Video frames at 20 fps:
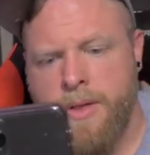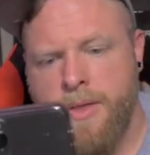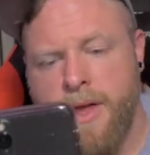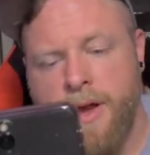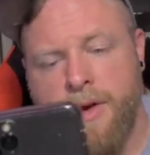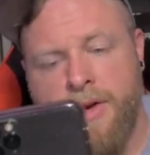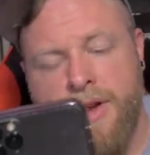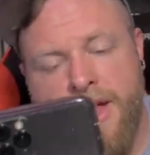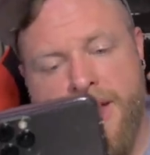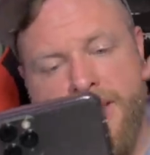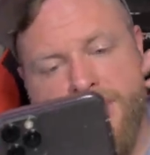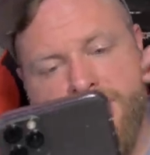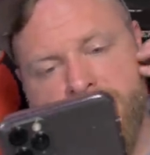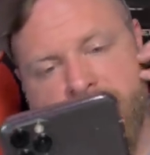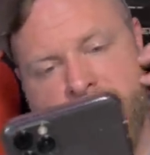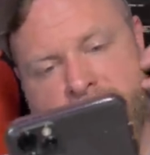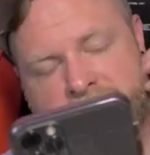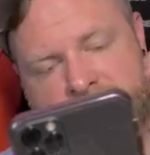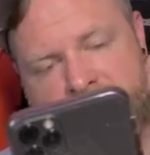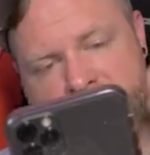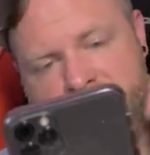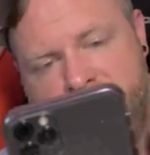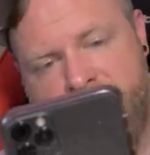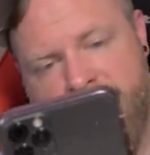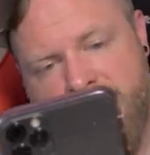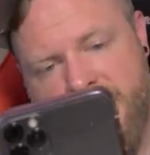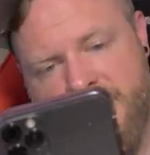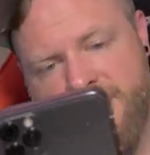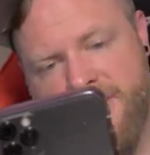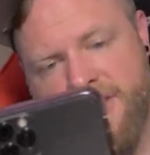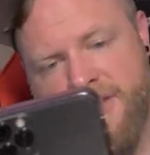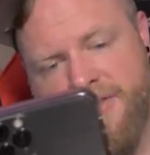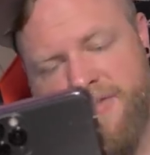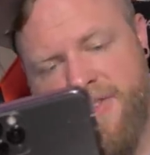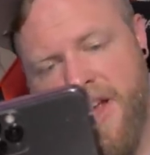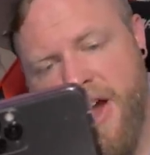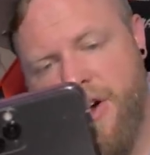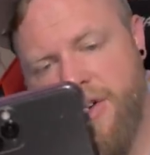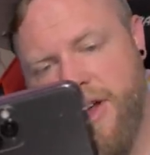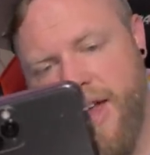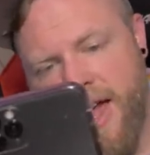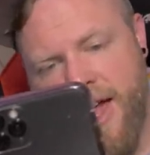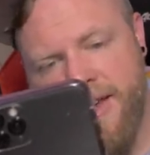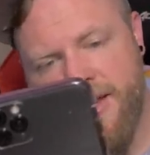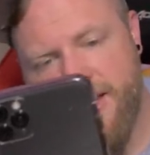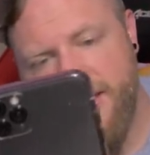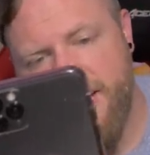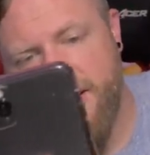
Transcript: There he is. He's at the very end.